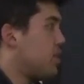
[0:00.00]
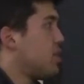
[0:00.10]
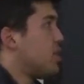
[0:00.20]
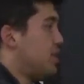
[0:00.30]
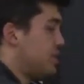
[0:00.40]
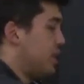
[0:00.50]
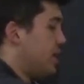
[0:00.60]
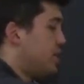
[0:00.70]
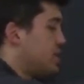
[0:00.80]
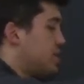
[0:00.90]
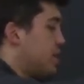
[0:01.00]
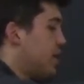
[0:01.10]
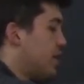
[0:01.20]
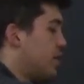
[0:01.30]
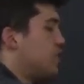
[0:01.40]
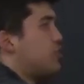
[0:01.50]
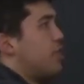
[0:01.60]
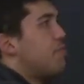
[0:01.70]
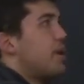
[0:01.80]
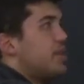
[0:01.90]
this is the
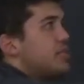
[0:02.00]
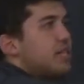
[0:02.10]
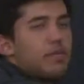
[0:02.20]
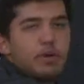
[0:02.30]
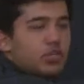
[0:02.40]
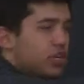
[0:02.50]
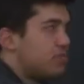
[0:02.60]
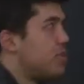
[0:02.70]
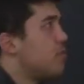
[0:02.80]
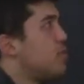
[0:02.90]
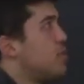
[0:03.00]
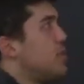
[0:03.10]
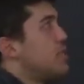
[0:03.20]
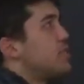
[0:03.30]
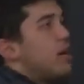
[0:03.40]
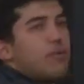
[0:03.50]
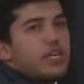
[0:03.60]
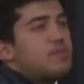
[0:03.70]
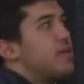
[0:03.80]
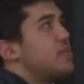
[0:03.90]
constraint-based typing judgment. This is how we
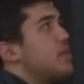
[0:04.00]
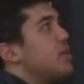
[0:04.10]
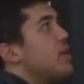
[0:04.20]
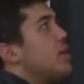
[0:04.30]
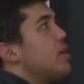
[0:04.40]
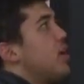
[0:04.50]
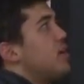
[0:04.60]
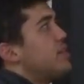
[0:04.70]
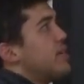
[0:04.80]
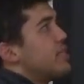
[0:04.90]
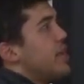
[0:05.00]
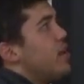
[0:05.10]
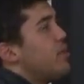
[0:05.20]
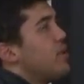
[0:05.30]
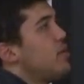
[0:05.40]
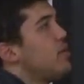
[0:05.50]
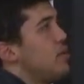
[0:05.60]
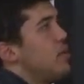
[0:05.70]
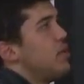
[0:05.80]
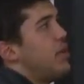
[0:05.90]
express it. Context gamma,
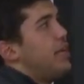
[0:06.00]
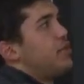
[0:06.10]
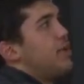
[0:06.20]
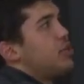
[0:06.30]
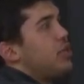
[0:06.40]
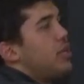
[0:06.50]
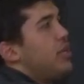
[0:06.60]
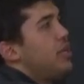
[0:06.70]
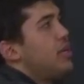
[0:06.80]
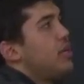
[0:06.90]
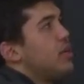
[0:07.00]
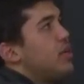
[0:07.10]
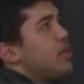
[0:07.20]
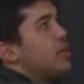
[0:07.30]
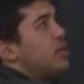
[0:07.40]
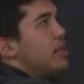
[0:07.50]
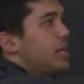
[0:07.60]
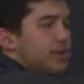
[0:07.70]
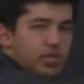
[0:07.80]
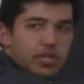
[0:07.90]
expression E. The
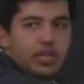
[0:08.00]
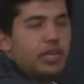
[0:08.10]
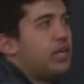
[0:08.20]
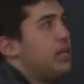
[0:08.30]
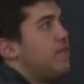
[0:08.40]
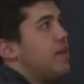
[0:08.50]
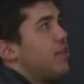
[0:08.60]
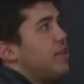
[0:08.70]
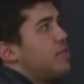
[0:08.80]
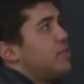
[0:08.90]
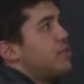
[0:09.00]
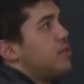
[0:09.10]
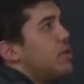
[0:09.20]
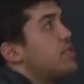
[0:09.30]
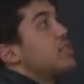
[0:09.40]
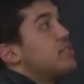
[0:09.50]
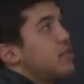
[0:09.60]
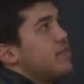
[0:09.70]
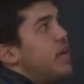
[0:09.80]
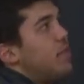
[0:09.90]
expression E evaluates to, is
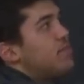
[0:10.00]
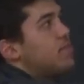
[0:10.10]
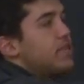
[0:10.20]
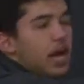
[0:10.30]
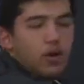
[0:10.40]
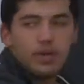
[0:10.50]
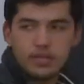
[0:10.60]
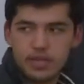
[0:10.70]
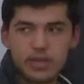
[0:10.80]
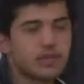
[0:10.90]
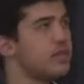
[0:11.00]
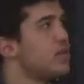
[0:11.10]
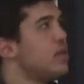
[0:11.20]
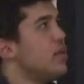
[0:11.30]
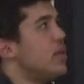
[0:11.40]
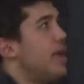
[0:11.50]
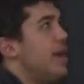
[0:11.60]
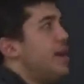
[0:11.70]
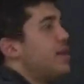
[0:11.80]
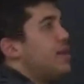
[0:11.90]
of type tau at the end,
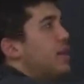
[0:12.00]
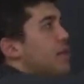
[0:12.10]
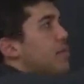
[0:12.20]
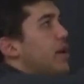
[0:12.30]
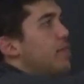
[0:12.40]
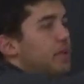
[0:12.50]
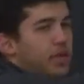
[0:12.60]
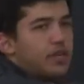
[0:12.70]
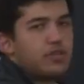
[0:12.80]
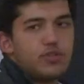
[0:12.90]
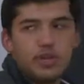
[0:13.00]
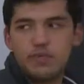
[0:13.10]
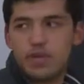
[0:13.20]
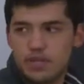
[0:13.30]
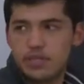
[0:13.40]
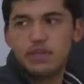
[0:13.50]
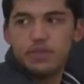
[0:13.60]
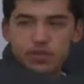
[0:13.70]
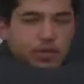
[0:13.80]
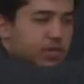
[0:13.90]
and it might be constrained by the set of
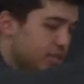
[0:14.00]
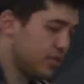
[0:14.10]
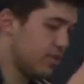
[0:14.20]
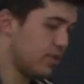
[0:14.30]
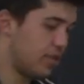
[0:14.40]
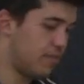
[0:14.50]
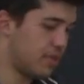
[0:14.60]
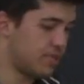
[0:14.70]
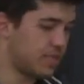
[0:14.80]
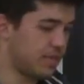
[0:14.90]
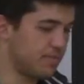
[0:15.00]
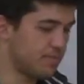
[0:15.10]
constraints labeled as C.